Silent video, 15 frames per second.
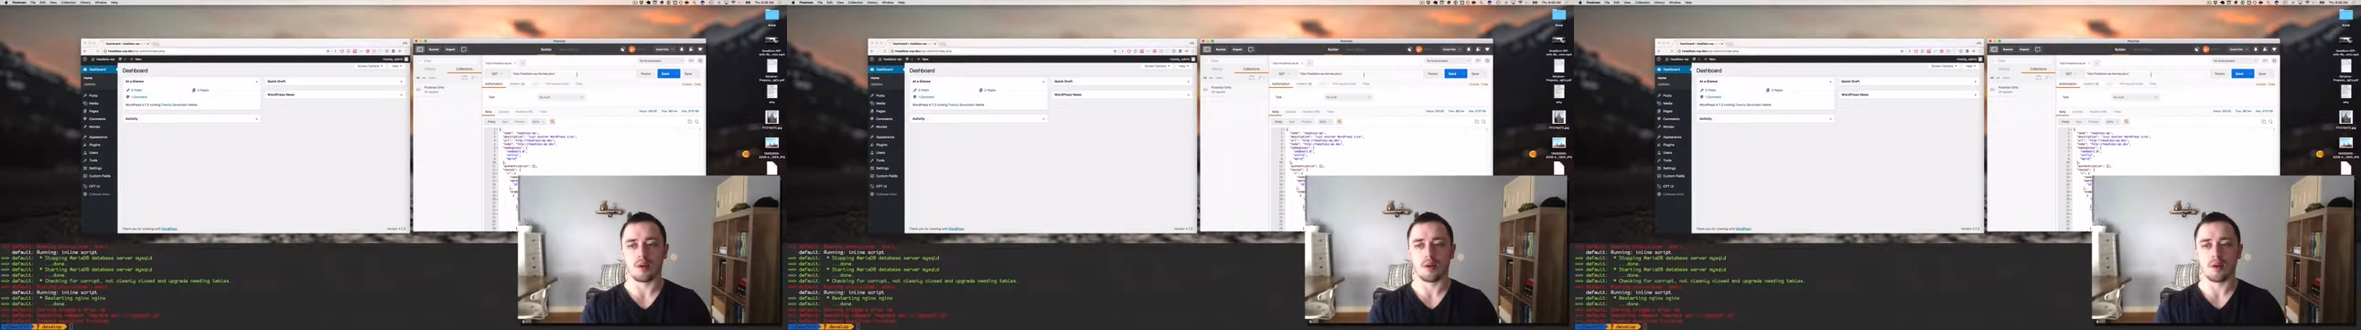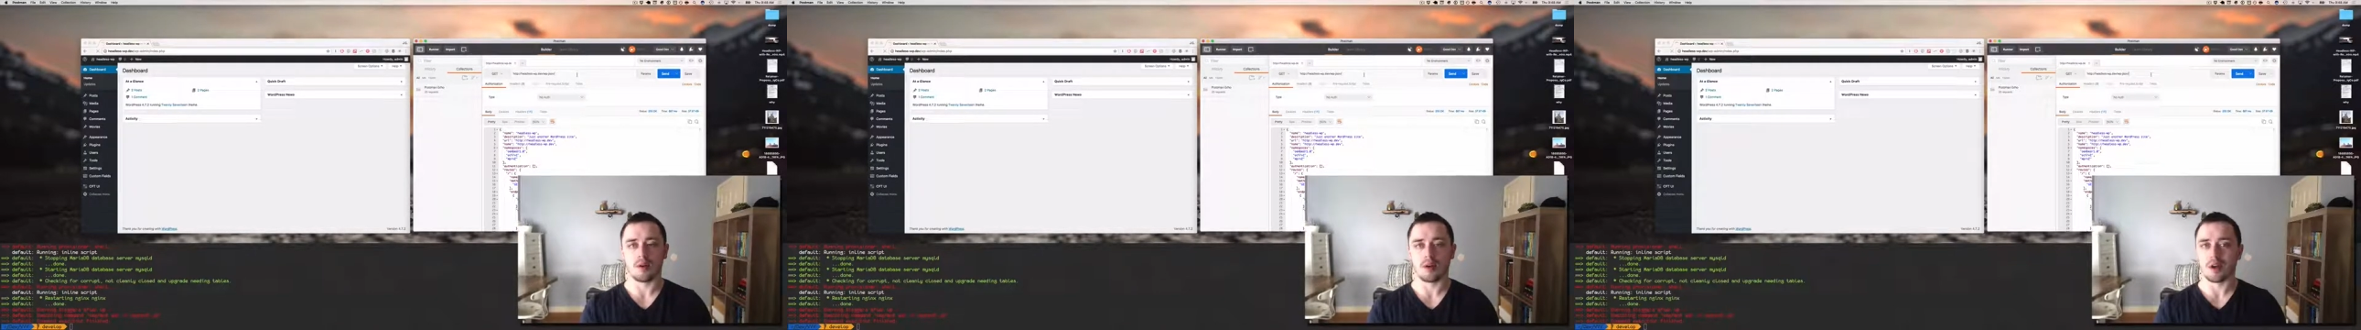
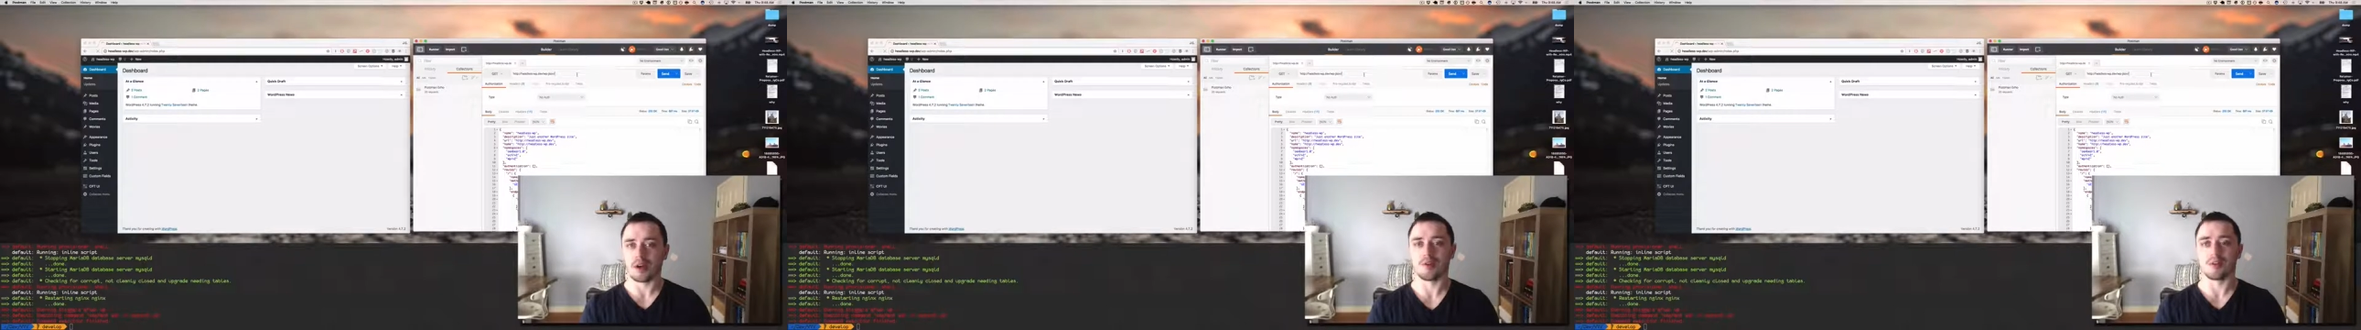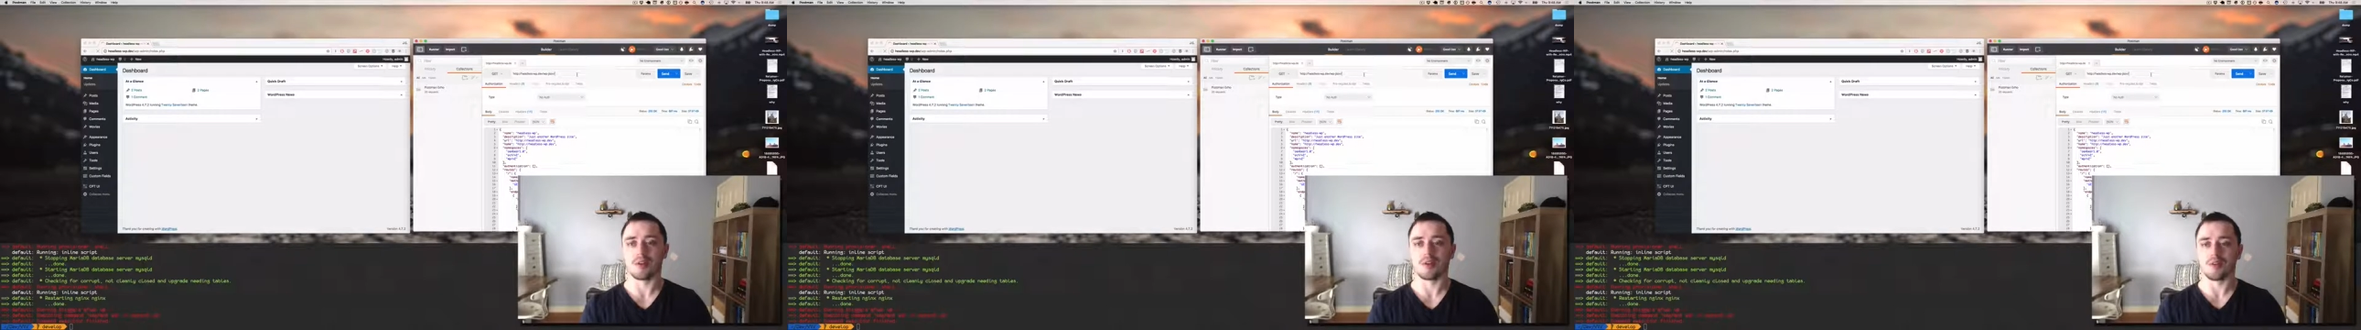or
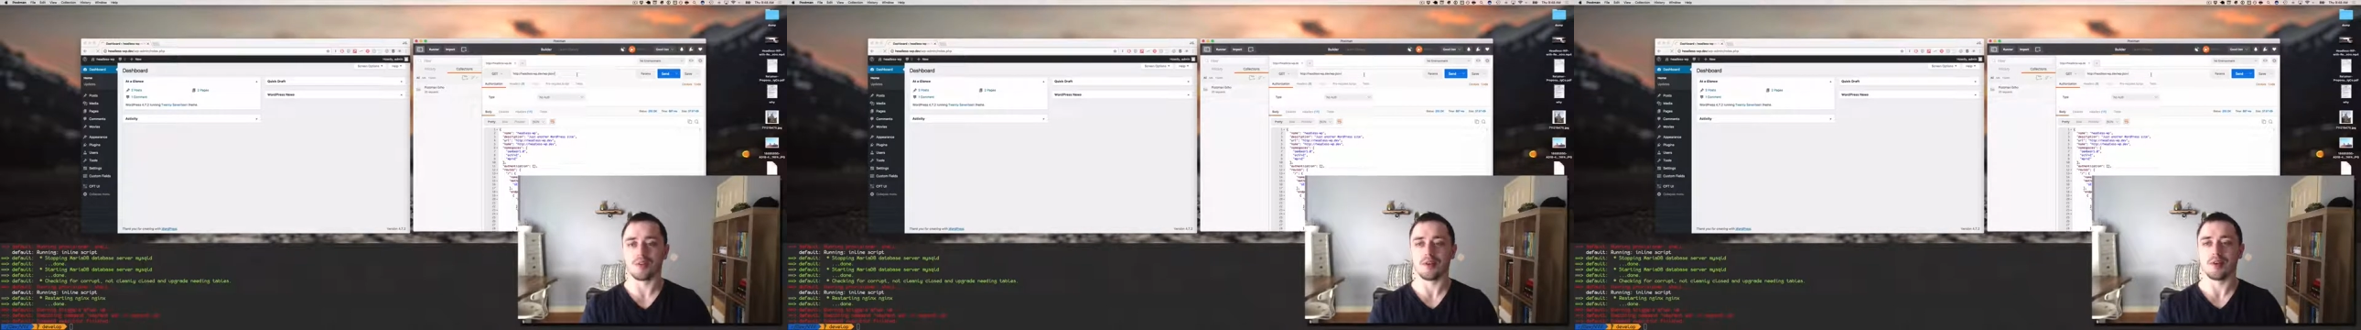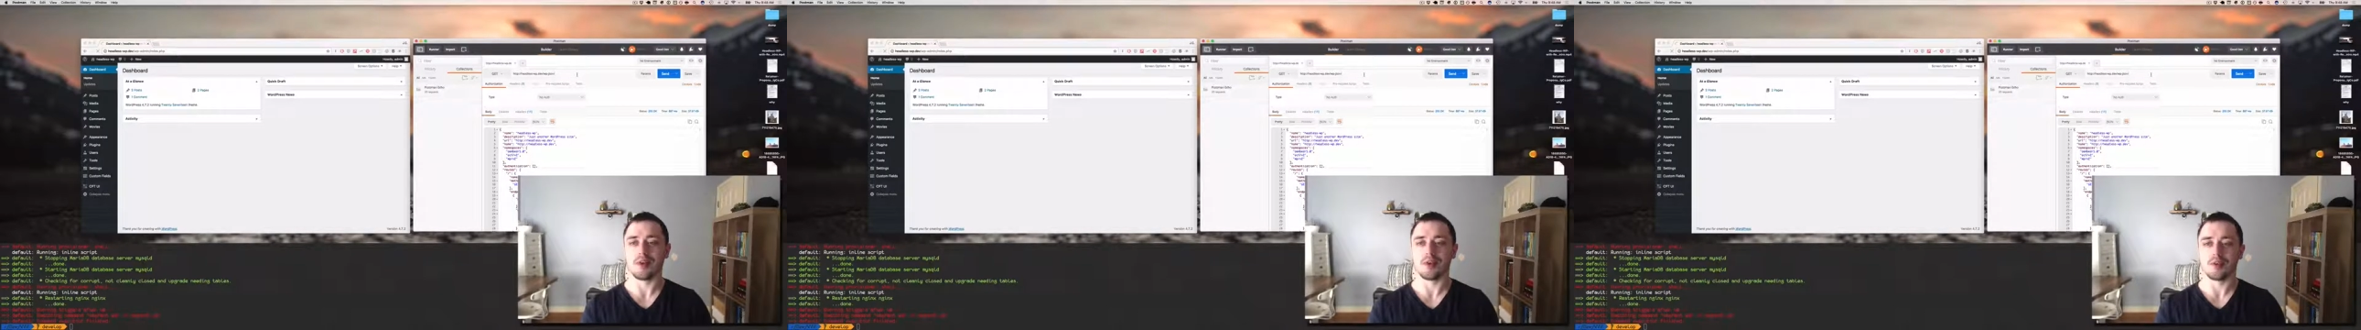100% of
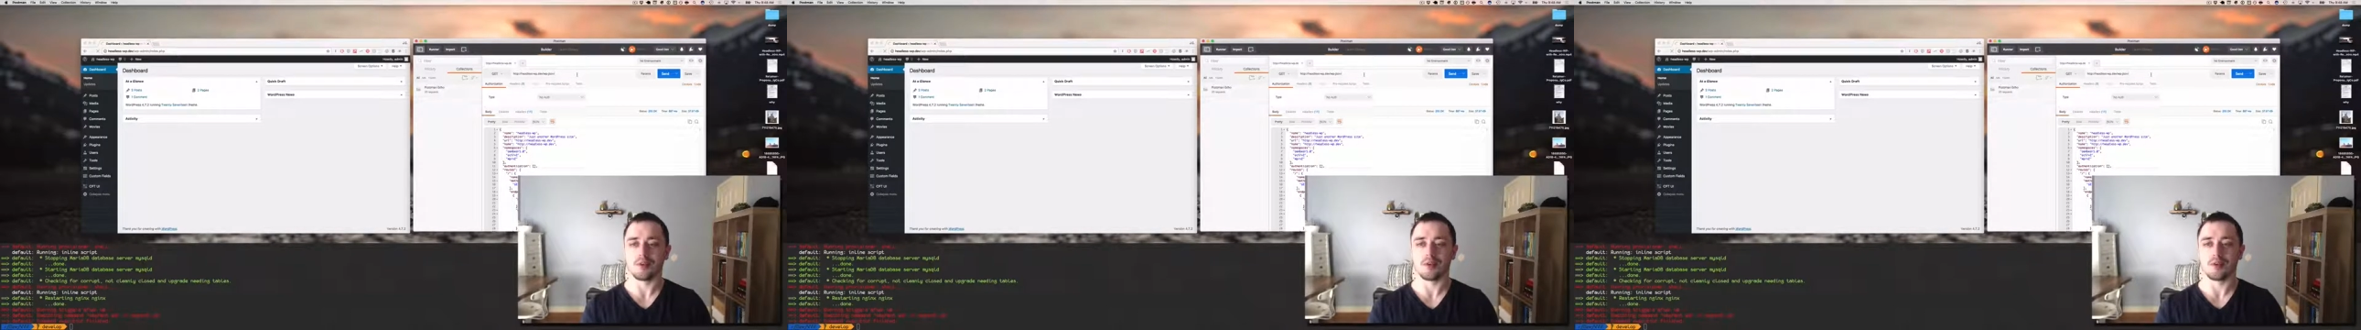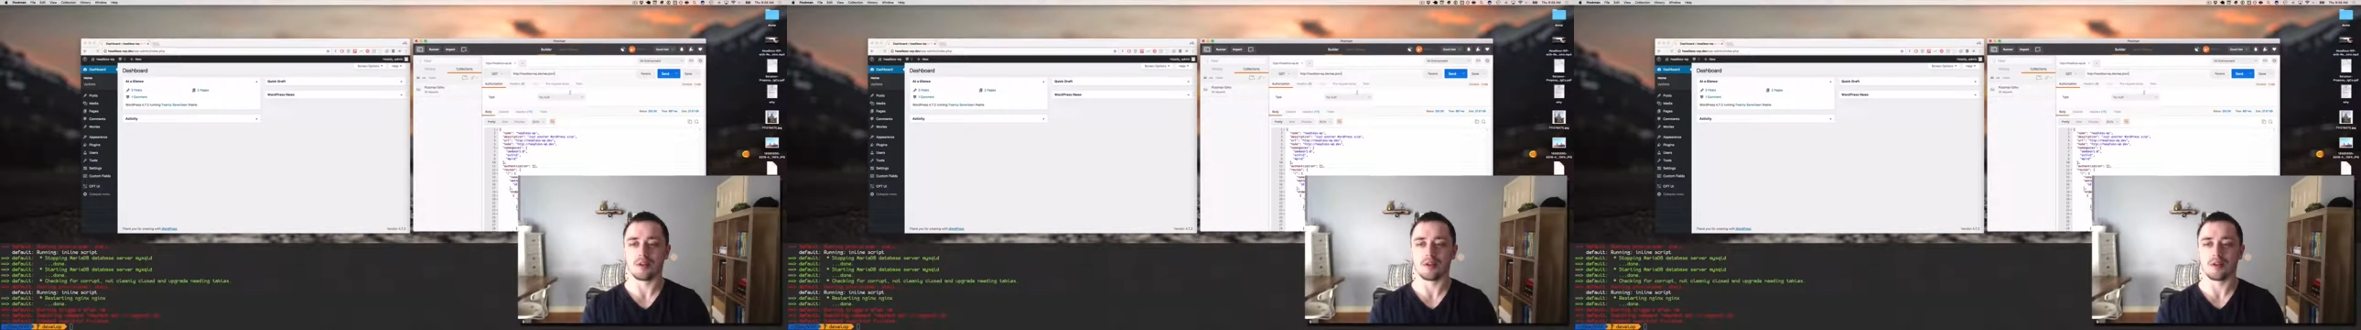you are going